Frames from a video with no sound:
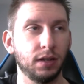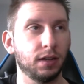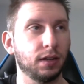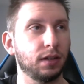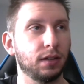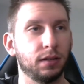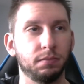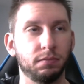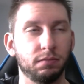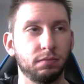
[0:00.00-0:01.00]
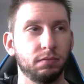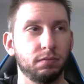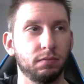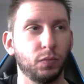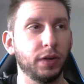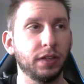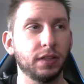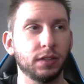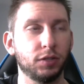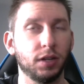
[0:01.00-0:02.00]
Um, what do you think
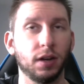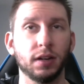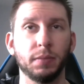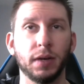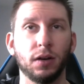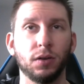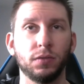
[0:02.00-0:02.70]
they're talking about?